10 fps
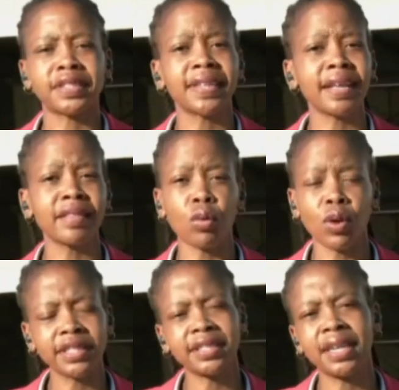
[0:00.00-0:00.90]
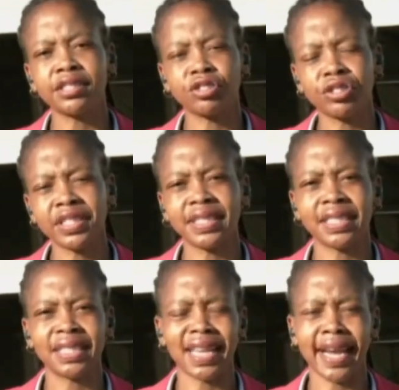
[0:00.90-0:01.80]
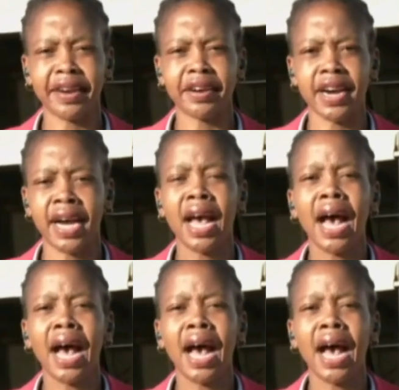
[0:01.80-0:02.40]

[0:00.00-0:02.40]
are saying they want electricity in the area.